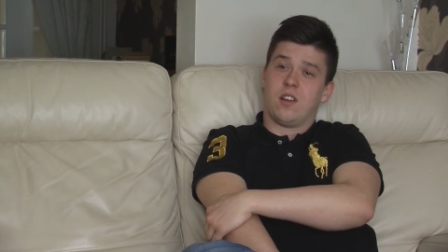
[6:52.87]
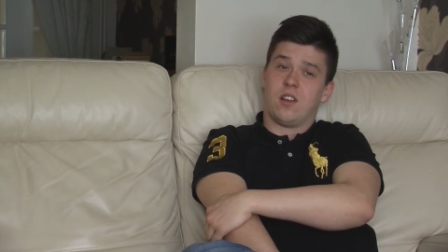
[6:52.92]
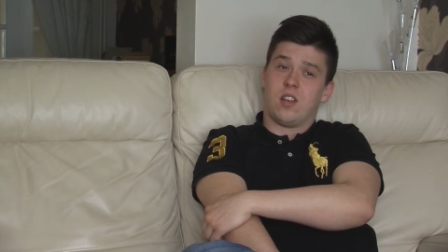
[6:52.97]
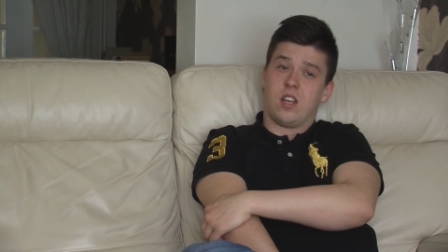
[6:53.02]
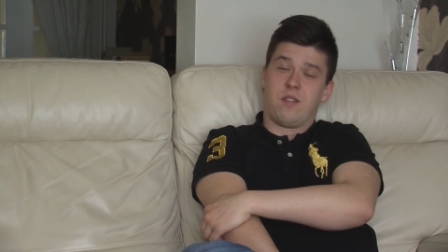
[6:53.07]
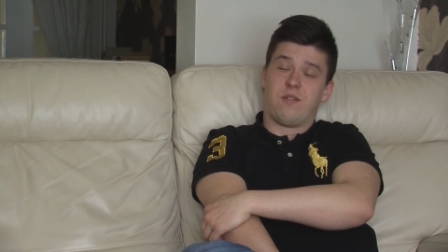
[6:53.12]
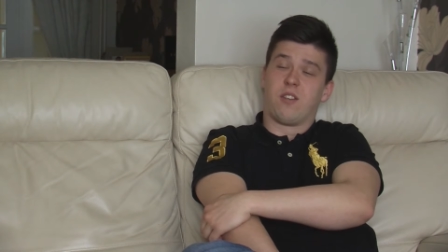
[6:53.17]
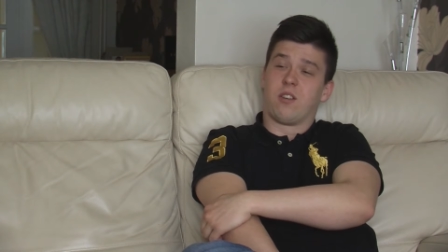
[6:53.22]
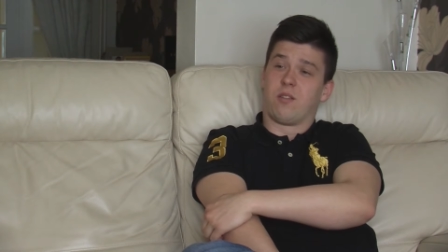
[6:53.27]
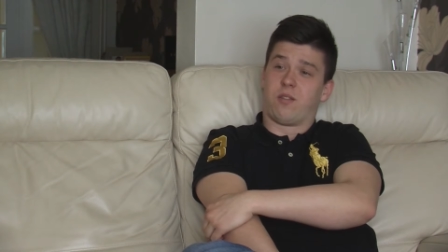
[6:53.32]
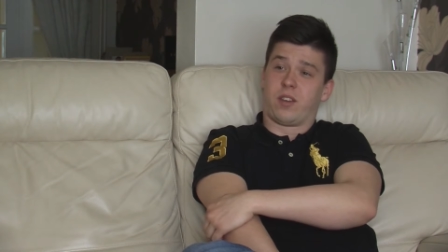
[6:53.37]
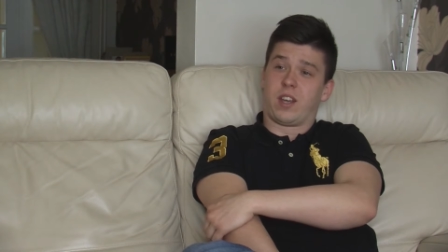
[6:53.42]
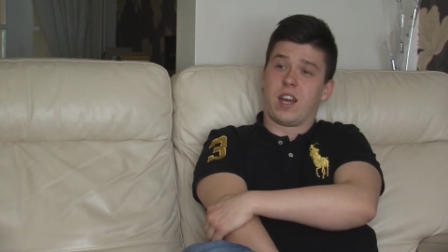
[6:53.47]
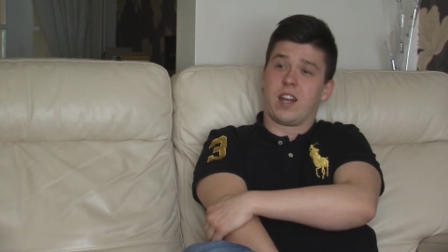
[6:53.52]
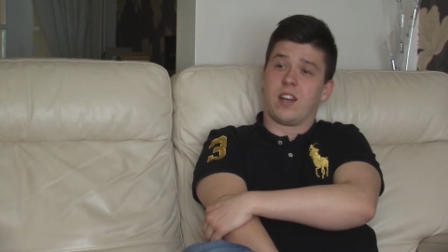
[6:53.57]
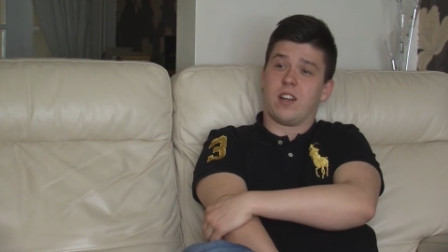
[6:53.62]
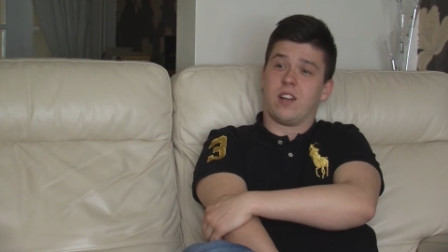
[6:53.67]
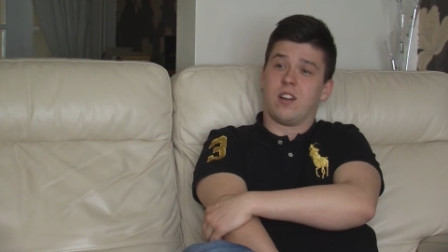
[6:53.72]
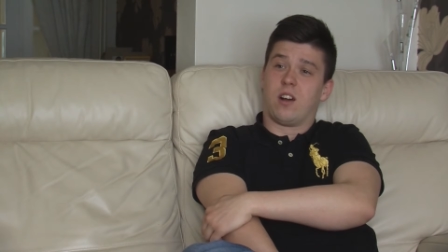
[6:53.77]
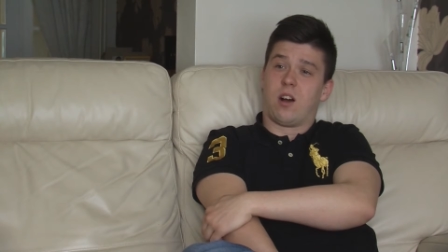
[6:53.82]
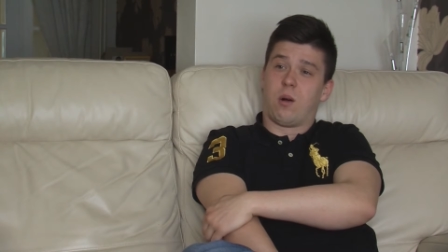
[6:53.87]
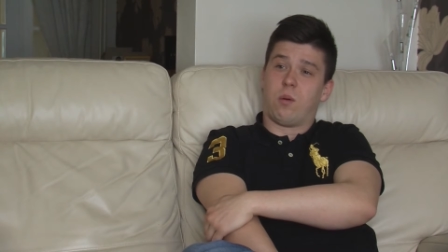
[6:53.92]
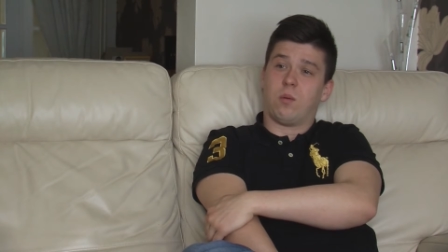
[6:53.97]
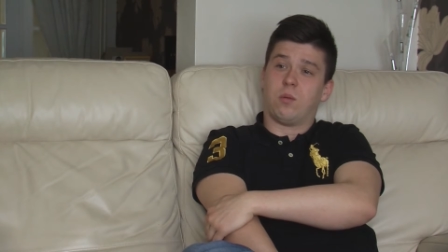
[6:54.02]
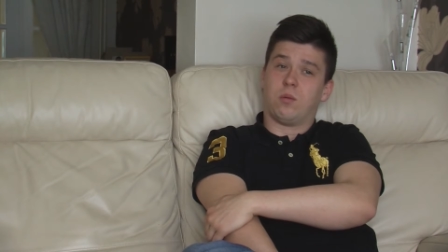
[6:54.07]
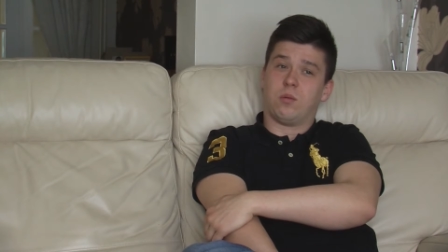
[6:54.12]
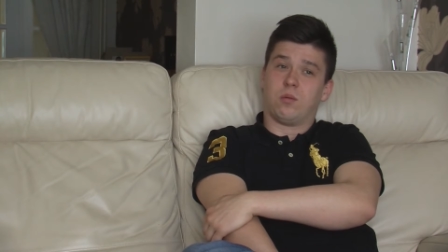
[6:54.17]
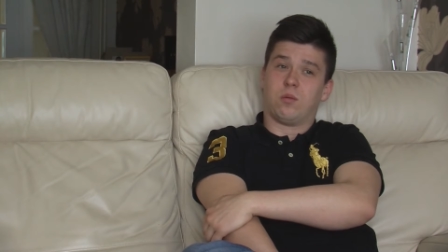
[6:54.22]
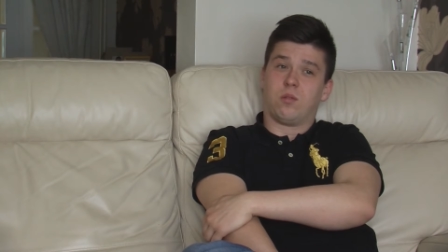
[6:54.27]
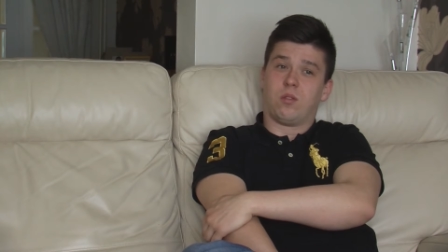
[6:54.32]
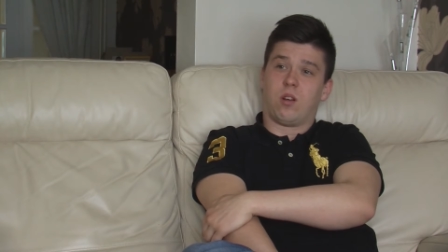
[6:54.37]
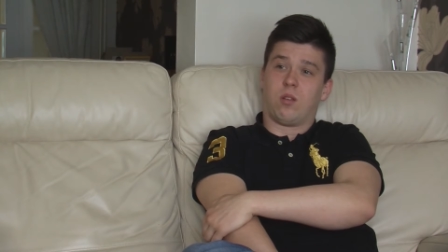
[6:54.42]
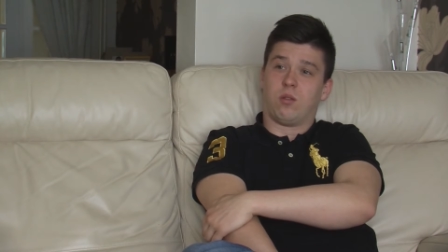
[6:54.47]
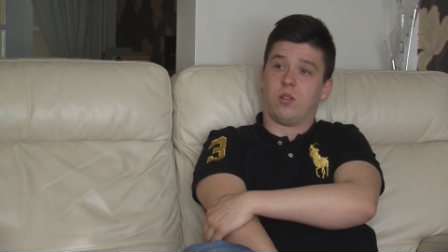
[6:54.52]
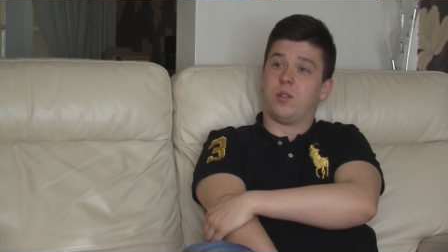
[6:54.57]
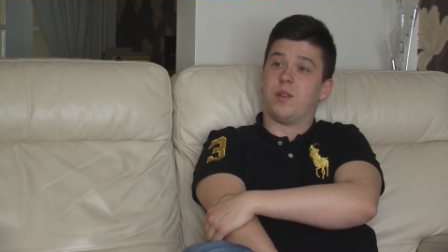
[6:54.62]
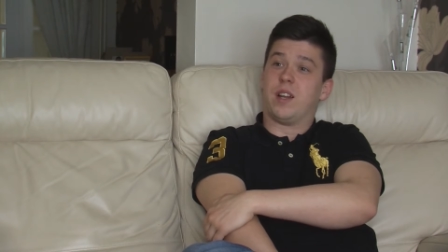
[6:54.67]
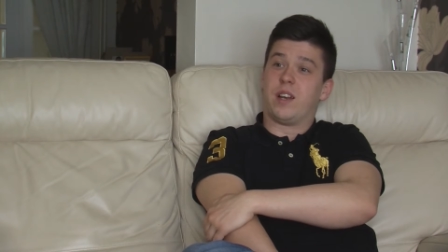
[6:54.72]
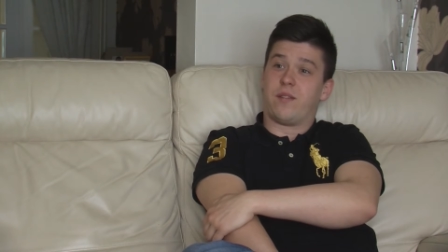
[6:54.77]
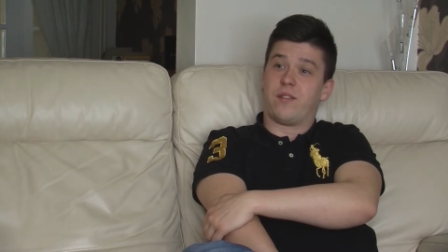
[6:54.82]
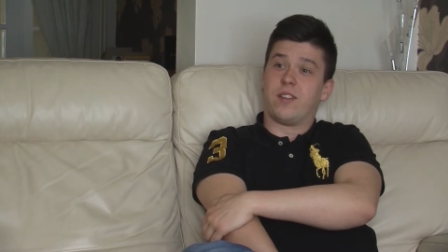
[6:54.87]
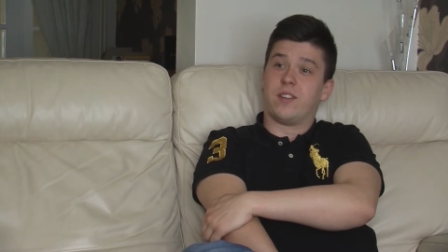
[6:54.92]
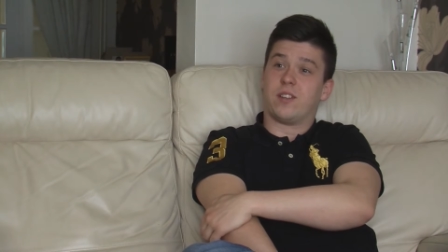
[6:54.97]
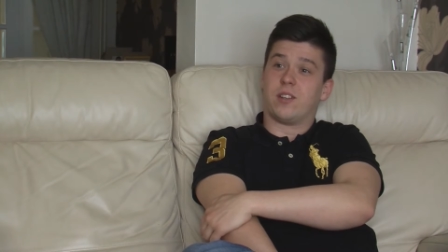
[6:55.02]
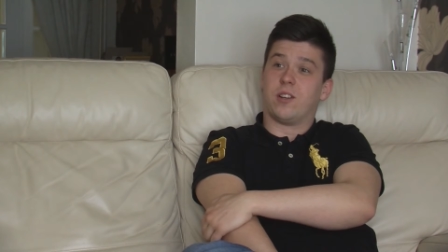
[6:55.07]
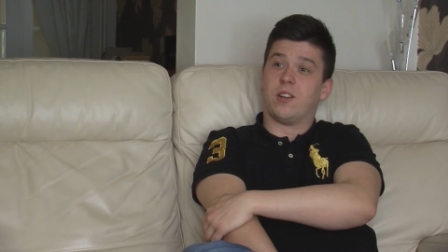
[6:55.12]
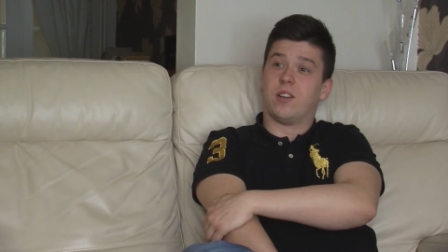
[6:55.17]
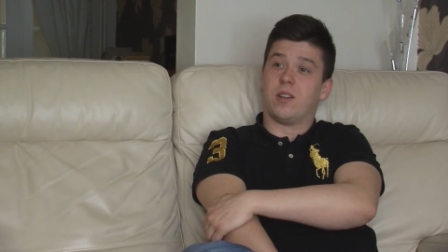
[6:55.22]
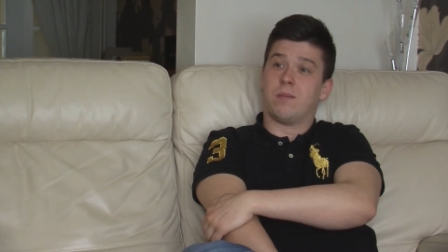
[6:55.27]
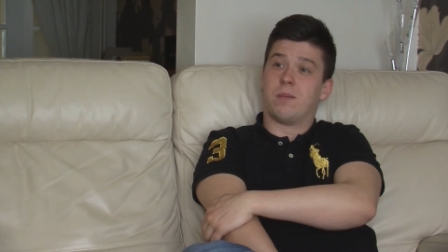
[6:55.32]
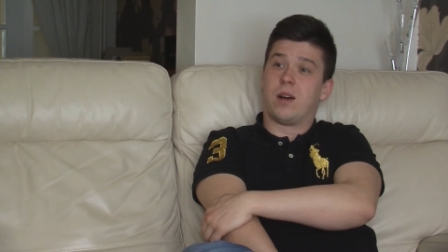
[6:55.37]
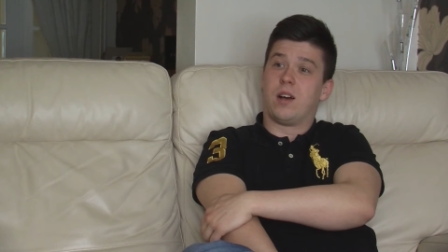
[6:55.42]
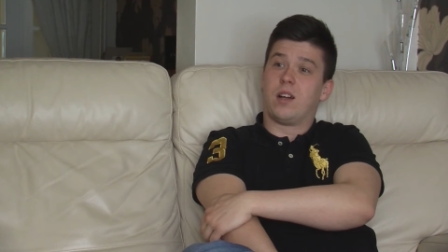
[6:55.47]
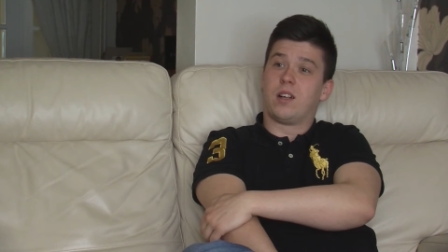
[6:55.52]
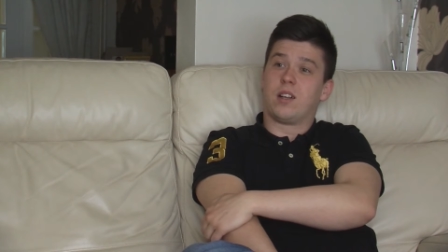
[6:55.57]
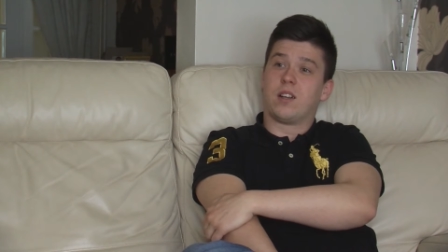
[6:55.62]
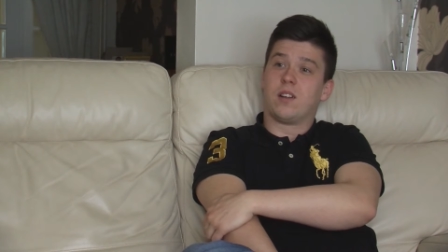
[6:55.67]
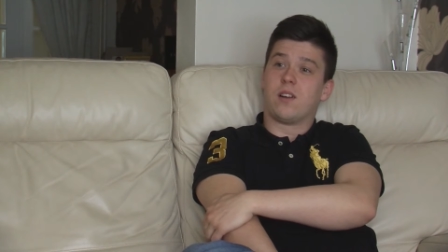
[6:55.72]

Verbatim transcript: If I don't forget it, I'll, I'll do anything to learn it back.